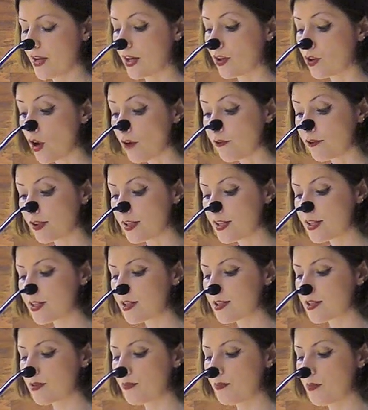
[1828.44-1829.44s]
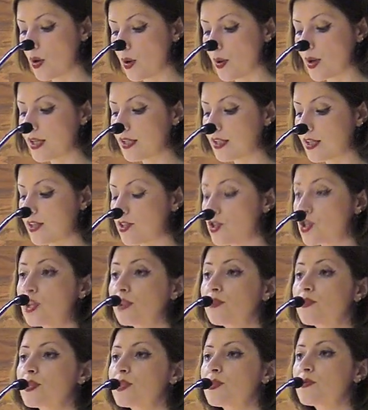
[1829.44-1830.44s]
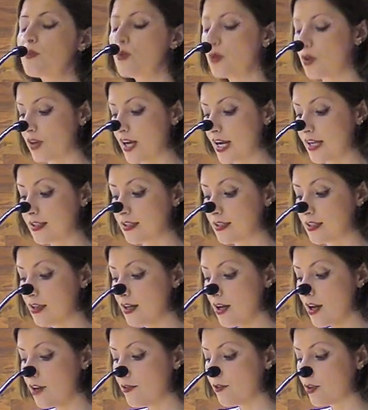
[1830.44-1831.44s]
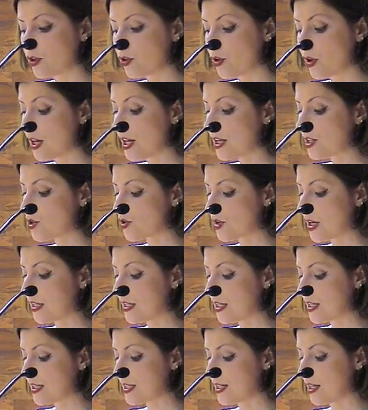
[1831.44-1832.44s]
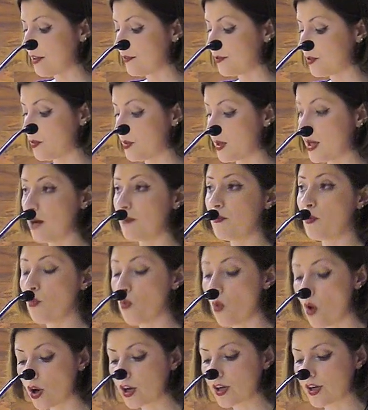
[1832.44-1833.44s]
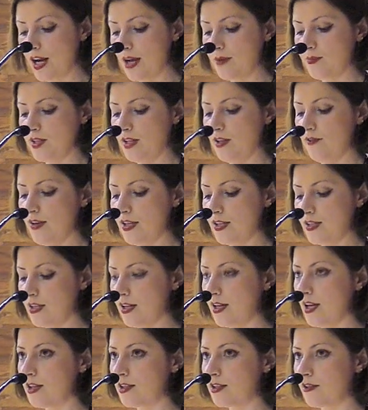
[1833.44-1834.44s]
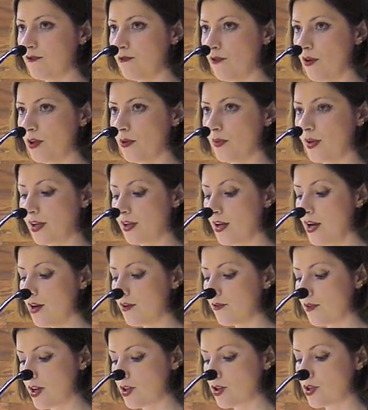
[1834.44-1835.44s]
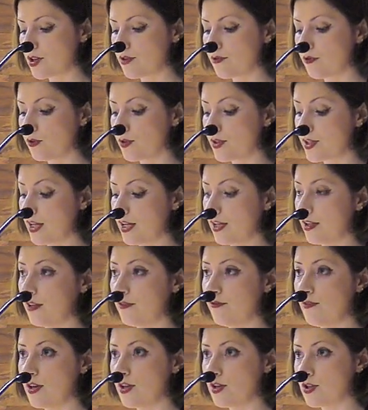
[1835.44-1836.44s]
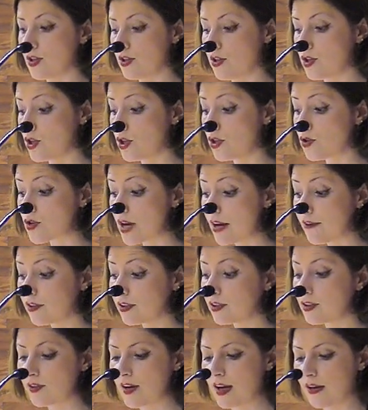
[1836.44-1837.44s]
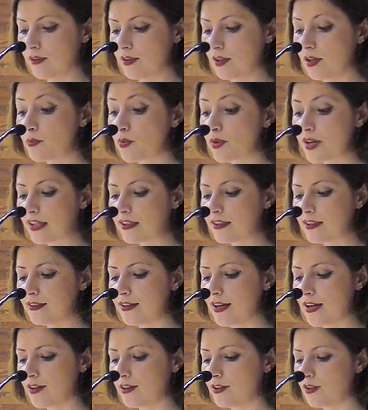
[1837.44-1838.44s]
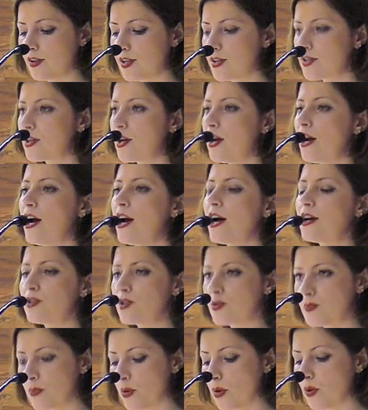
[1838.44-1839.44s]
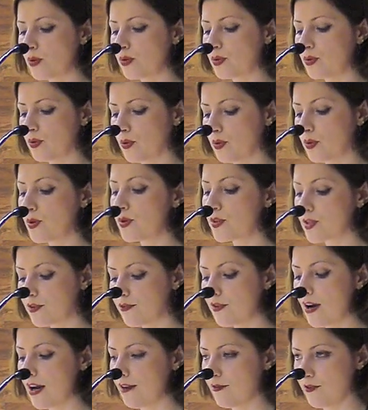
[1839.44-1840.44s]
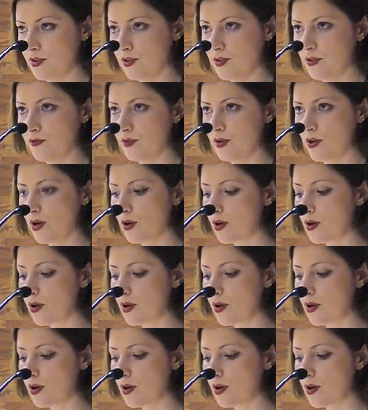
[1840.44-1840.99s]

A novelist, poet, and children's book writer, Victoria trained herself to become a war crimes investigator following Russia's full scale invasion. She traveled around liberated territories and spoke to survivors of the